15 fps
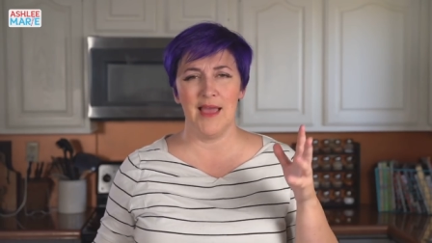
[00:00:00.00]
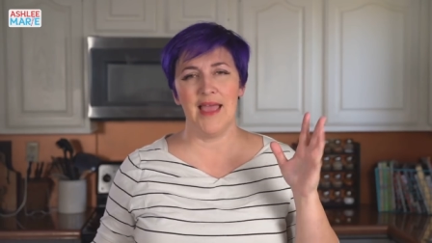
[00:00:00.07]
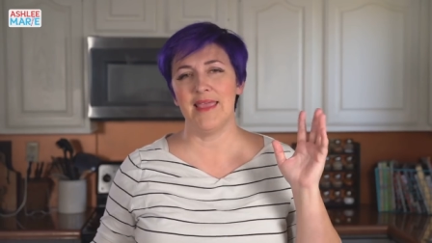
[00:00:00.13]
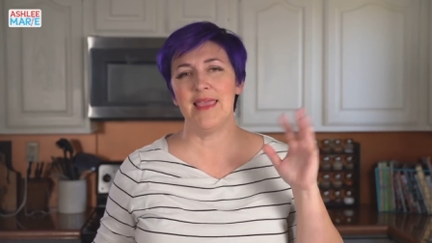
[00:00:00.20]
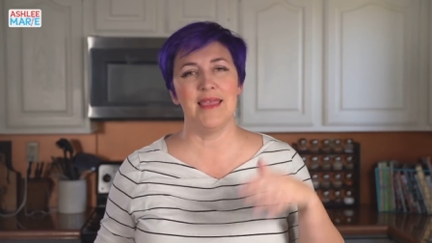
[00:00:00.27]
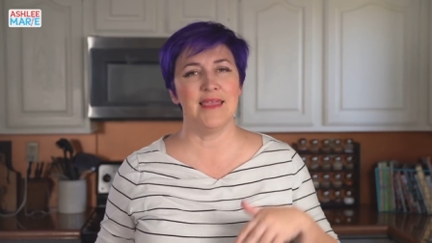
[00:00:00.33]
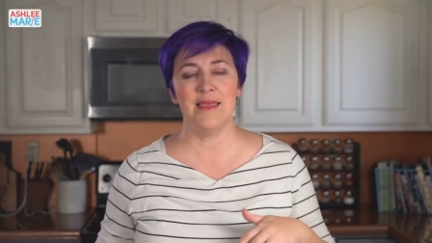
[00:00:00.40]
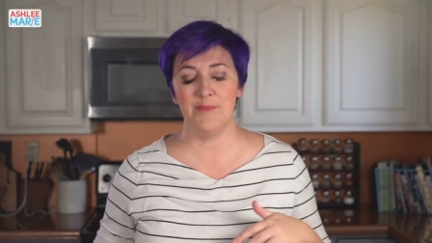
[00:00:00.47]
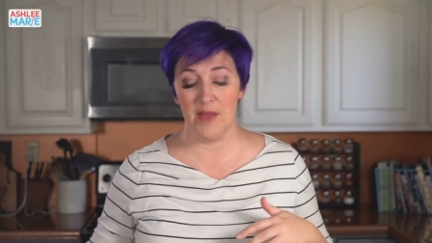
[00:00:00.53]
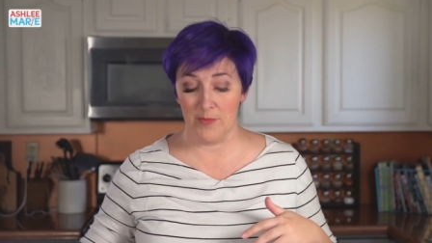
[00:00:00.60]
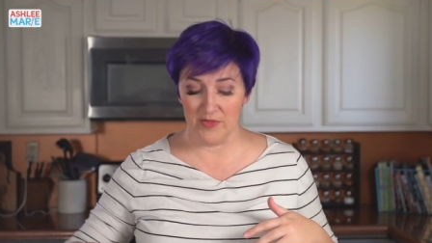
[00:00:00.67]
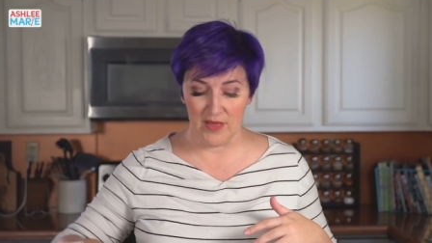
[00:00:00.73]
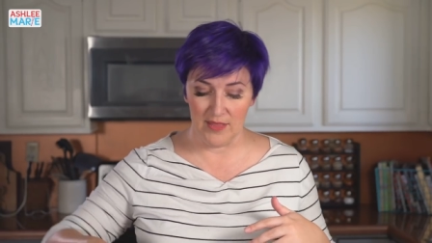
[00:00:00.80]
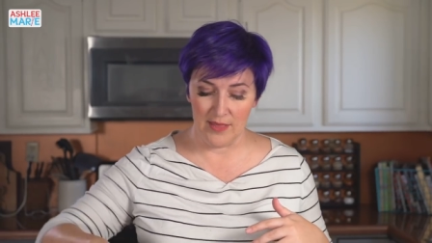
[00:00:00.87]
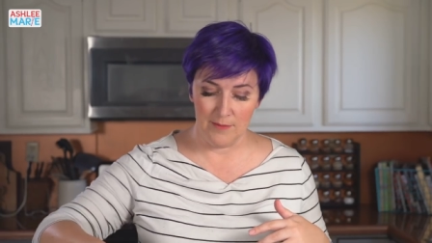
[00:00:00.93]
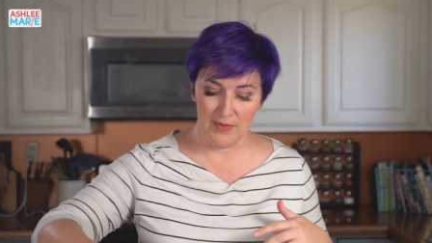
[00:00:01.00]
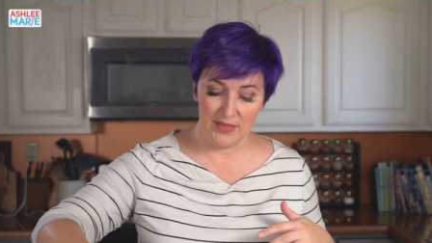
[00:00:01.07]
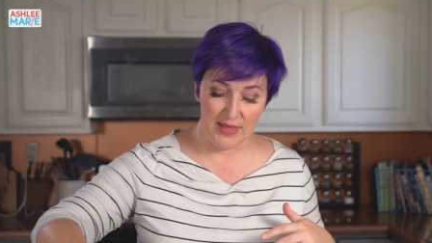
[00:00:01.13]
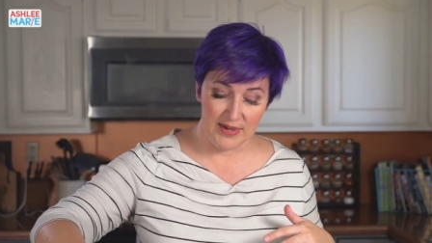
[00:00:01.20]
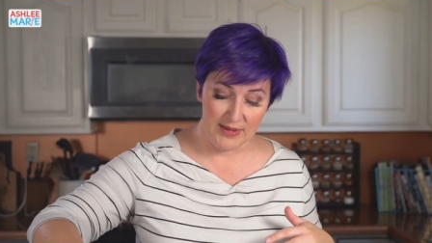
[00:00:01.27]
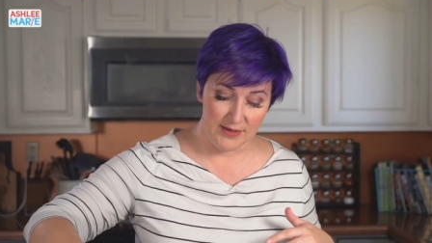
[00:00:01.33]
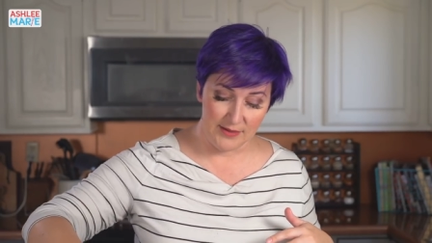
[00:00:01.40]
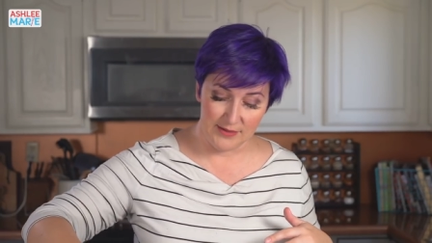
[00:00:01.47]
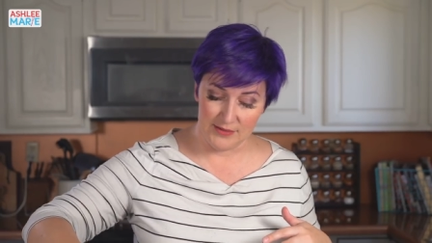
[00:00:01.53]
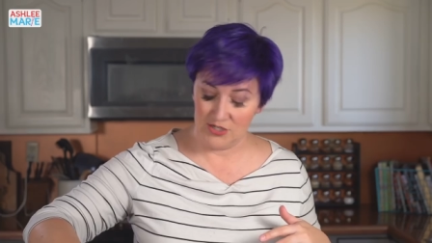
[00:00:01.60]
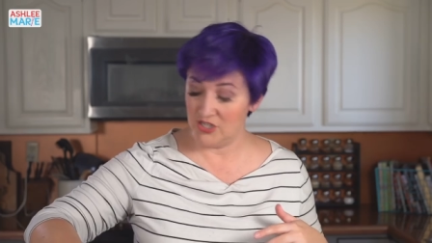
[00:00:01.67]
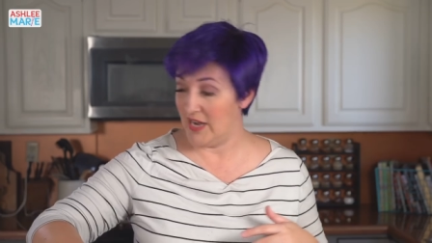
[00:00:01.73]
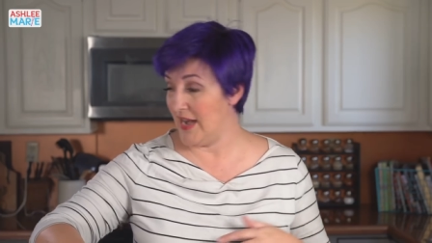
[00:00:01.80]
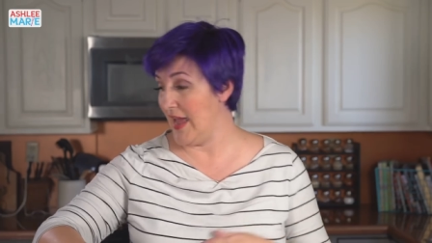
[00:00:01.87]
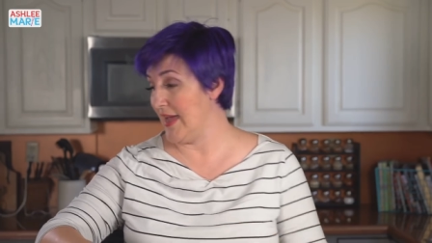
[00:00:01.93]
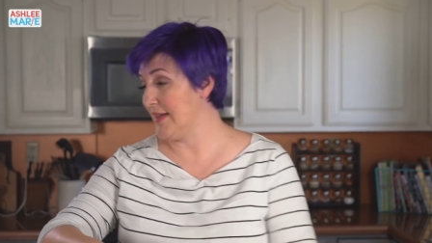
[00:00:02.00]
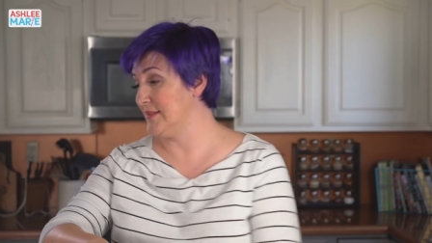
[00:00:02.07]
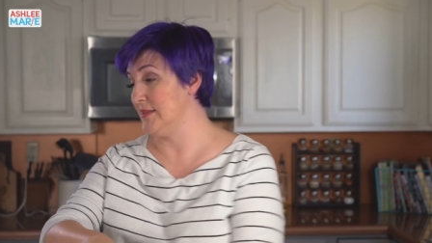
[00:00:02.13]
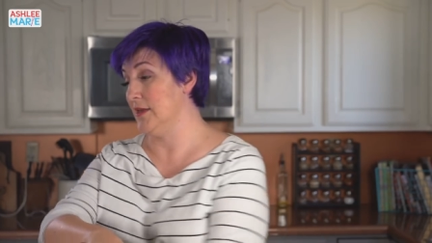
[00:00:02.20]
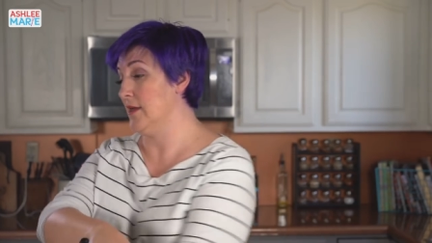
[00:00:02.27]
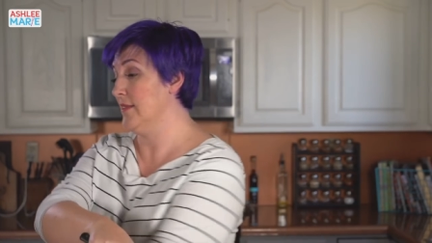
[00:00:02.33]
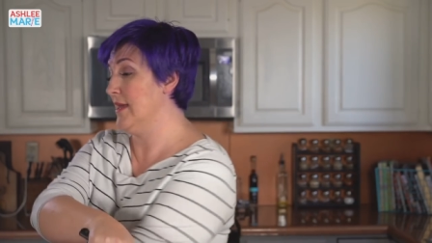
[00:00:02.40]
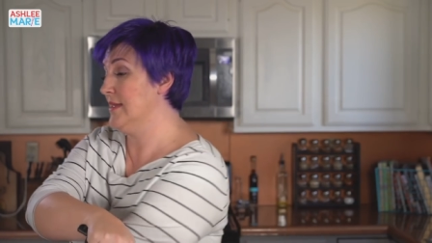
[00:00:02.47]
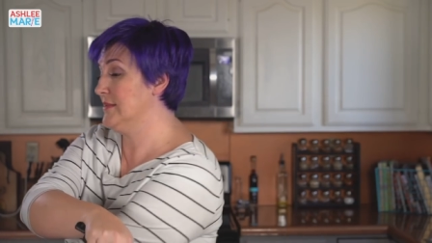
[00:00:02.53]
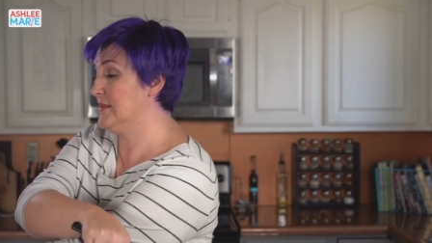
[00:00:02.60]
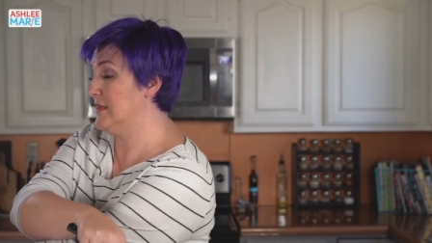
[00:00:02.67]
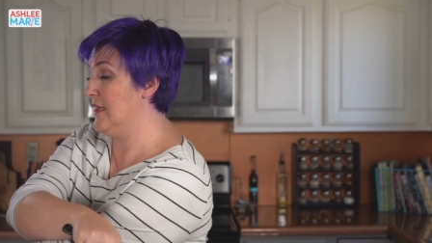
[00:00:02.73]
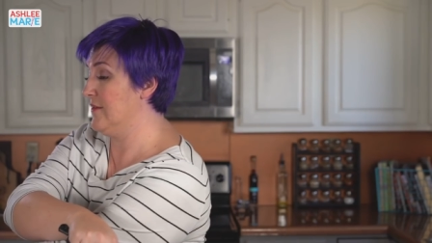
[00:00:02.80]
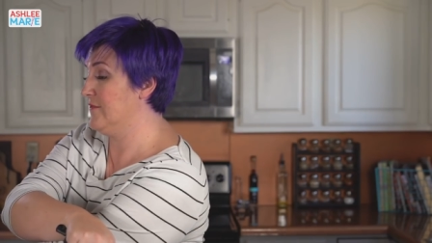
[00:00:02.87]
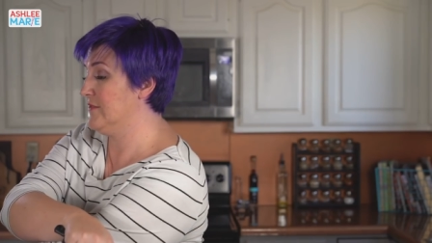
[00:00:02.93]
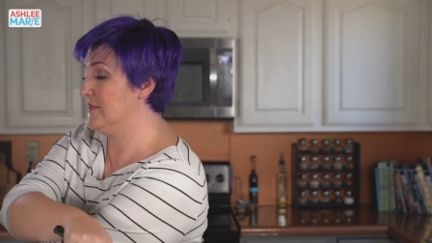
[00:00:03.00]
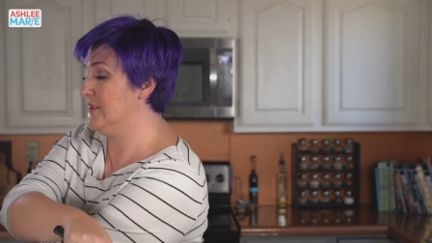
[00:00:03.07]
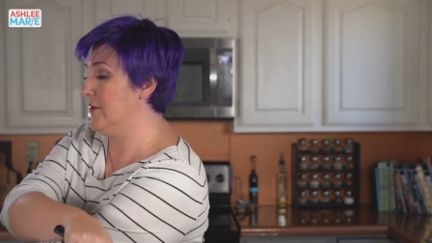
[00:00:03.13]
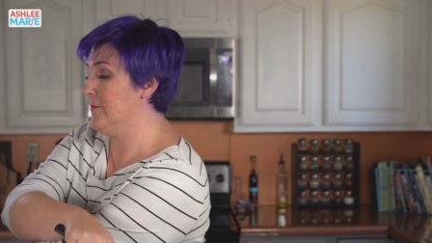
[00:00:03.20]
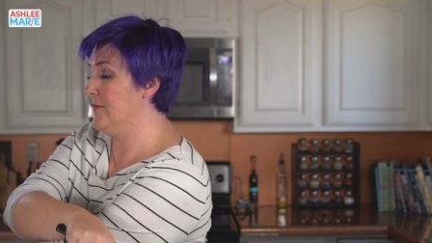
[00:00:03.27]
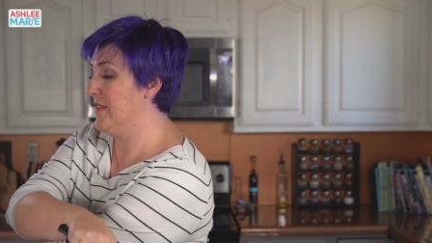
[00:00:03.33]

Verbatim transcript: I can't keep up with all that millennial and Gen X and all that stuff. So